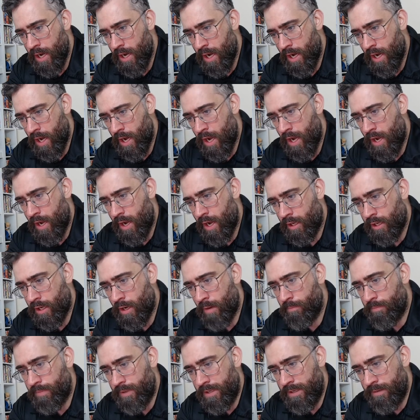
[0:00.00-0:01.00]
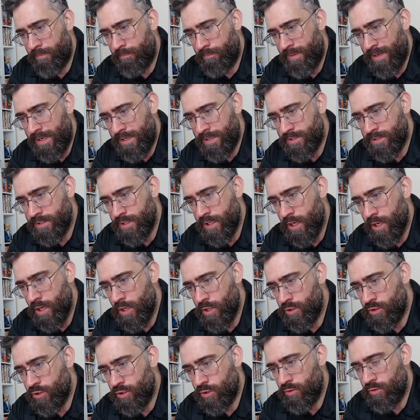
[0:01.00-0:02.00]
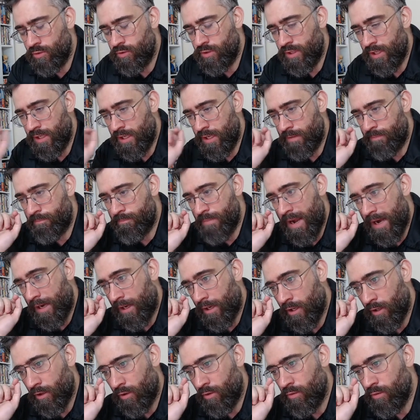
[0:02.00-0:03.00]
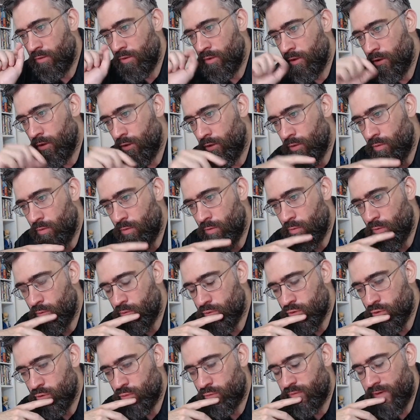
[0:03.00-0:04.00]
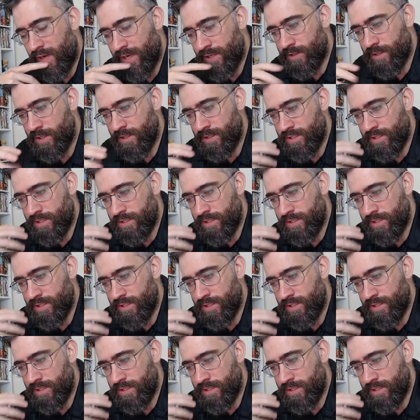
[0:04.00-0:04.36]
accompanying piece to the Batgirl, who sort of has the